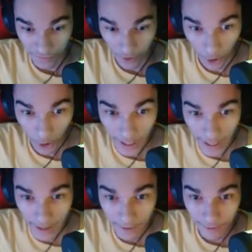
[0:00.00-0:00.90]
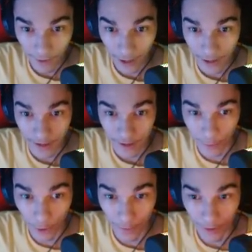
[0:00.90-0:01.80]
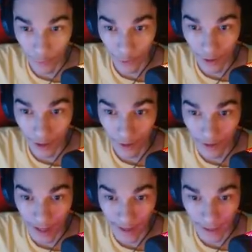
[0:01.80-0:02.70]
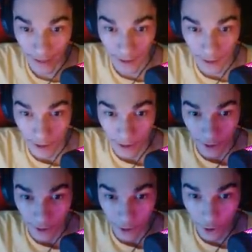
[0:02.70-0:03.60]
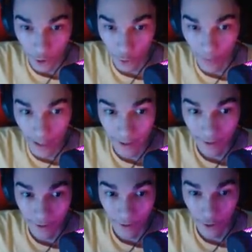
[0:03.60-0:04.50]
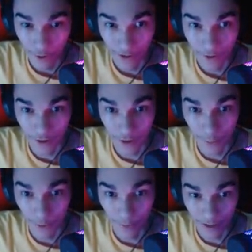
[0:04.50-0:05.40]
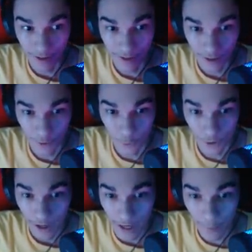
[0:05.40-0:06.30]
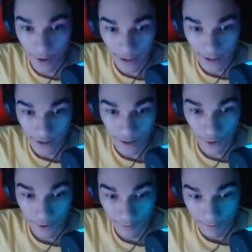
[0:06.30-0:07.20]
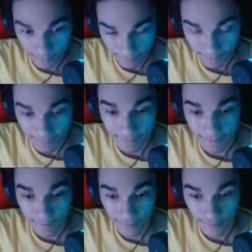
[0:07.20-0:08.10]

Okay, finance department. Where the hell is that at? Oh man. Okay, there's a couple of places I can work. Hey buddy, how's it going? Hey, you want to get out of